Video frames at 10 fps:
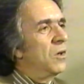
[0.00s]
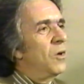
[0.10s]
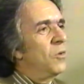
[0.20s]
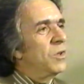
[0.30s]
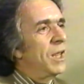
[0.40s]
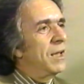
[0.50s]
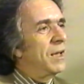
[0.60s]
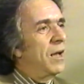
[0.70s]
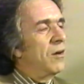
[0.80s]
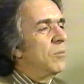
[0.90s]
who they
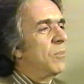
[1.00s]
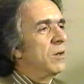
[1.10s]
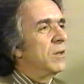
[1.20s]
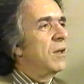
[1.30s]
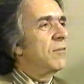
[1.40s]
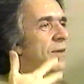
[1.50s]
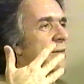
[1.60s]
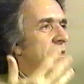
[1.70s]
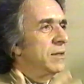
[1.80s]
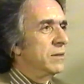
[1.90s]
cared about and they
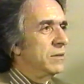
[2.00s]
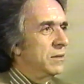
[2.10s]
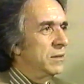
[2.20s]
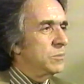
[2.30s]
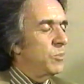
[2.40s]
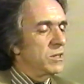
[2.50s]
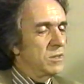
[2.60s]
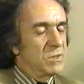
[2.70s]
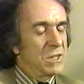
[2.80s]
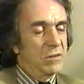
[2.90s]
felt they could express
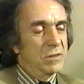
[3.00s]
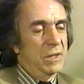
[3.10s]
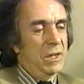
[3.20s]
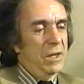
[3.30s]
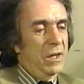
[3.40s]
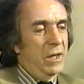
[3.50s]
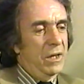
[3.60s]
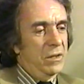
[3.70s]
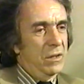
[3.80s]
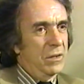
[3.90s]
themselves.
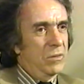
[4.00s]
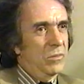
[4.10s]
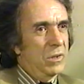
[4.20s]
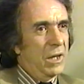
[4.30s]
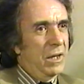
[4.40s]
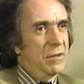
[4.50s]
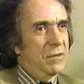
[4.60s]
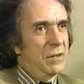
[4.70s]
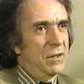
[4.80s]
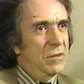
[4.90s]
And what I
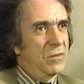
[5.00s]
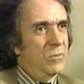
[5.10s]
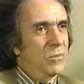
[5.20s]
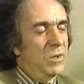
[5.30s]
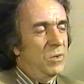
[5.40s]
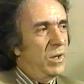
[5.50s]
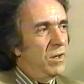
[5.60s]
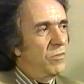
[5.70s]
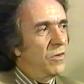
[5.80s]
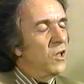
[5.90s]
did, we
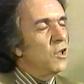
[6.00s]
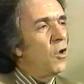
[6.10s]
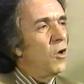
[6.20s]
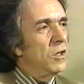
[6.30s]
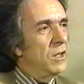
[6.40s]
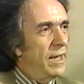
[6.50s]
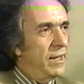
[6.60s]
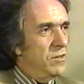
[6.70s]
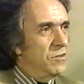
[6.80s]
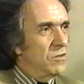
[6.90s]
had a very long
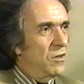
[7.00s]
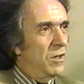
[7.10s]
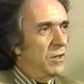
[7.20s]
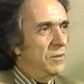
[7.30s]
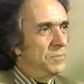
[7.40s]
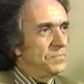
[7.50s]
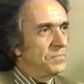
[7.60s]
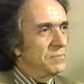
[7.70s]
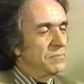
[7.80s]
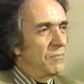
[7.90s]
lens on,
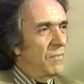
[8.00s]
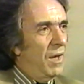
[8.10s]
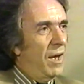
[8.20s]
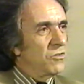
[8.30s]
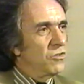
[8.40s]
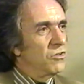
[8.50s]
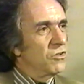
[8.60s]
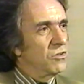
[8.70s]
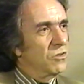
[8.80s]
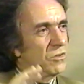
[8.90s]
actually
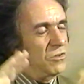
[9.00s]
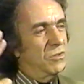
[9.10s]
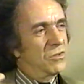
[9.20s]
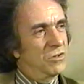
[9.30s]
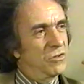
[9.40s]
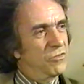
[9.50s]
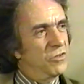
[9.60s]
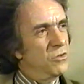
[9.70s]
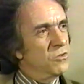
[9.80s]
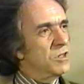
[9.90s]
just to
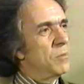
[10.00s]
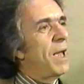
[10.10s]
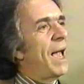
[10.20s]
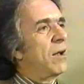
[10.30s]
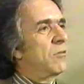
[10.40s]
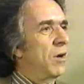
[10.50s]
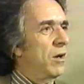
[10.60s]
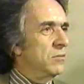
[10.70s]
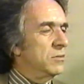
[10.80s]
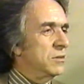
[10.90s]
diffuse the
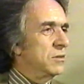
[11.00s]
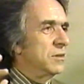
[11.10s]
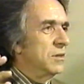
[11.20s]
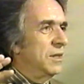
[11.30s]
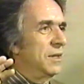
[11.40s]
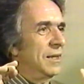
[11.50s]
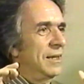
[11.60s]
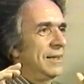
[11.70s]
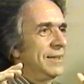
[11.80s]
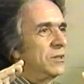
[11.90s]
background
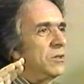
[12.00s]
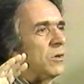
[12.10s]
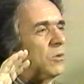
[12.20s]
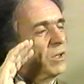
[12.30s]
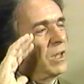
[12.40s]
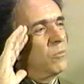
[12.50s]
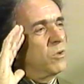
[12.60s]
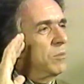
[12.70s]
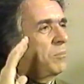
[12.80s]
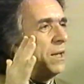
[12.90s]
so that they
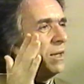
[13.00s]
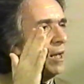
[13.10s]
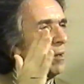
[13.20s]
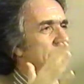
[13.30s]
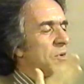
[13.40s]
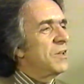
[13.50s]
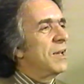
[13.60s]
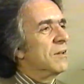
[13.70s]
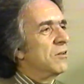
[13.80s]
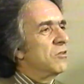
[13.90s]
wouldn't be in any particular